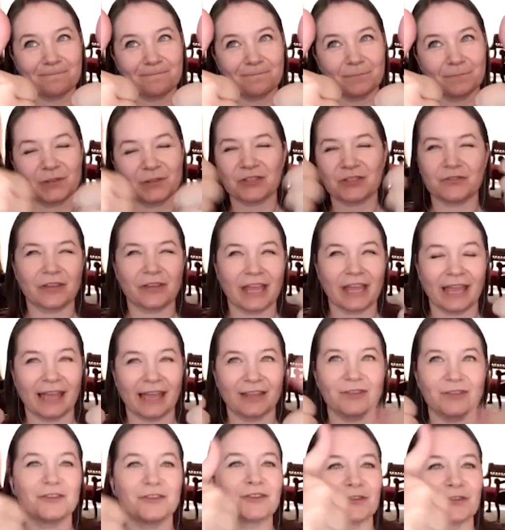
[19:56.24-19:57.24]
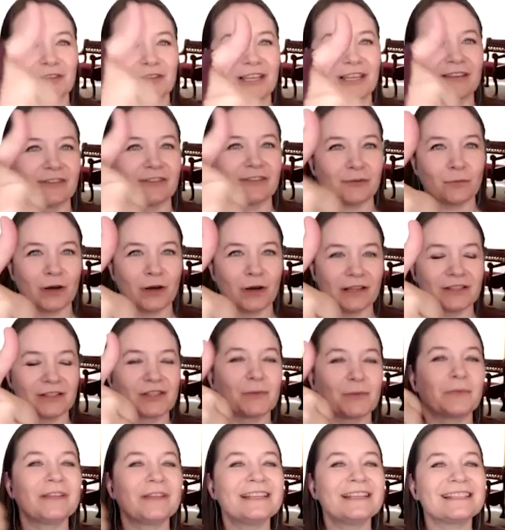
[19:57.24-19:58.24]
but you can't. You can only give it one.
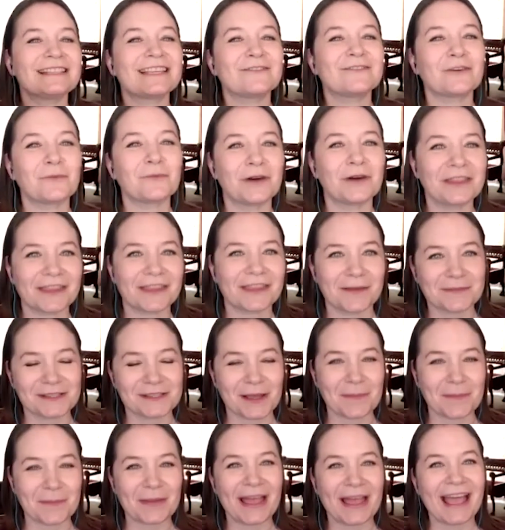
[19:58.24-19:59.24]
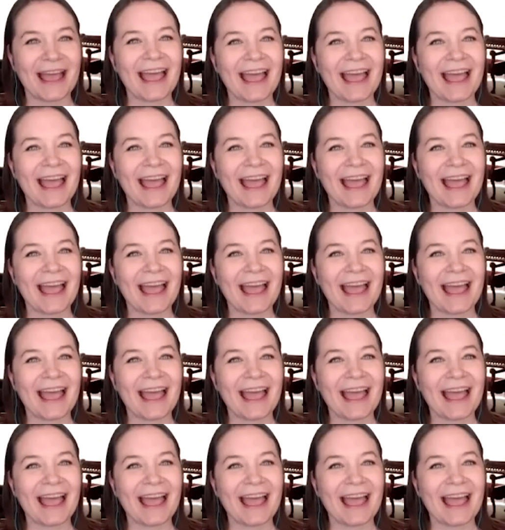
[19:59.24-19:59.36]
So please give it one thumbs up